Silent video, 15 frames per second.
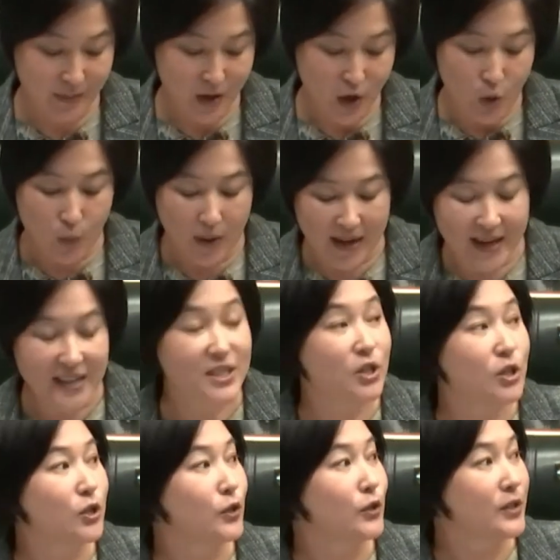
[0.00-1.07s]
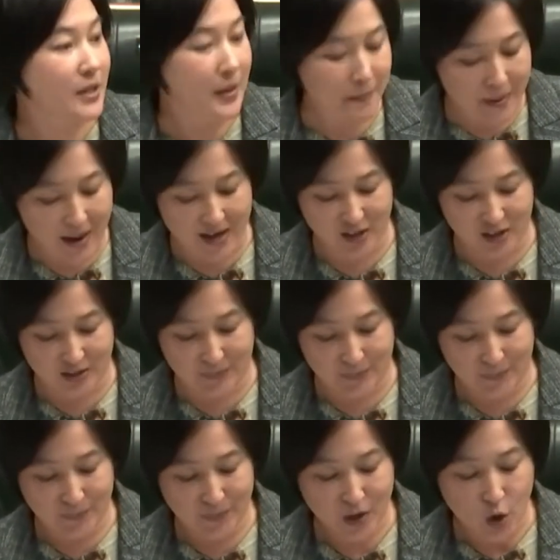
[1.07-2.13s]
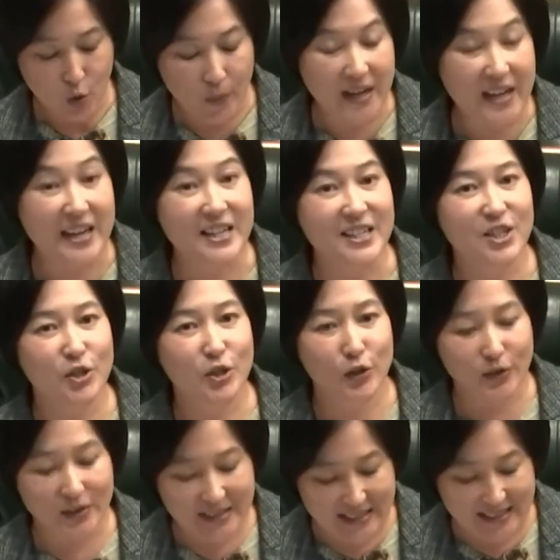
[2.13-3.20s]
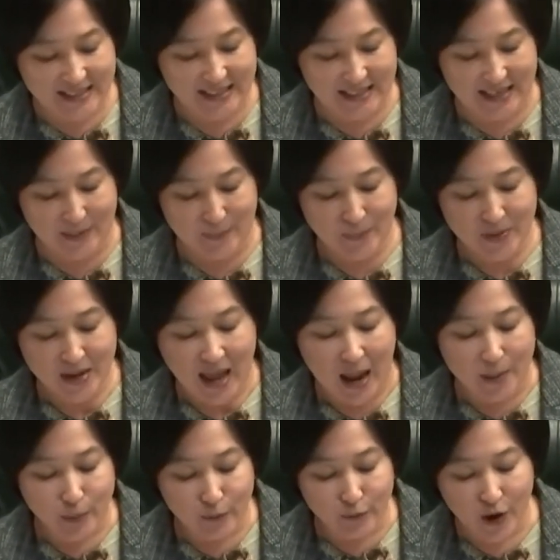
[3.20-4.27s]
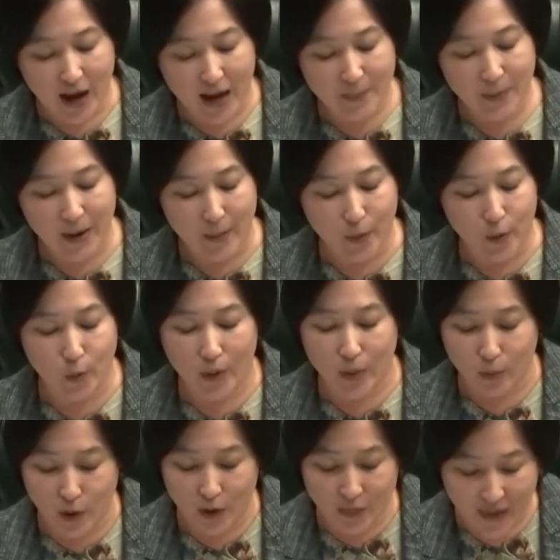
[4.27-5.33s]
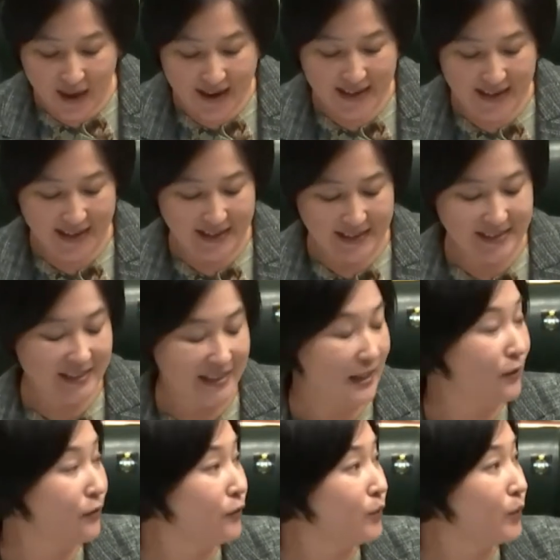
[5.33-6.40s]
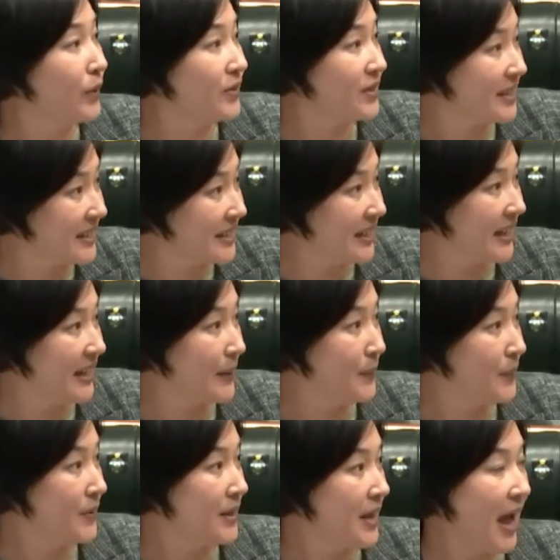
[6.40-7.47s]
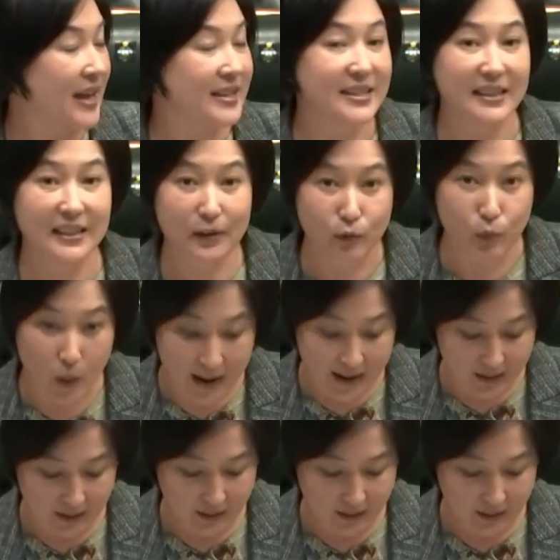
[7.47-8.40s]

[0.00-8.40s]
We need to choose compassion. We need to choose dignity and provide people with what they need to live with dignity and to live well.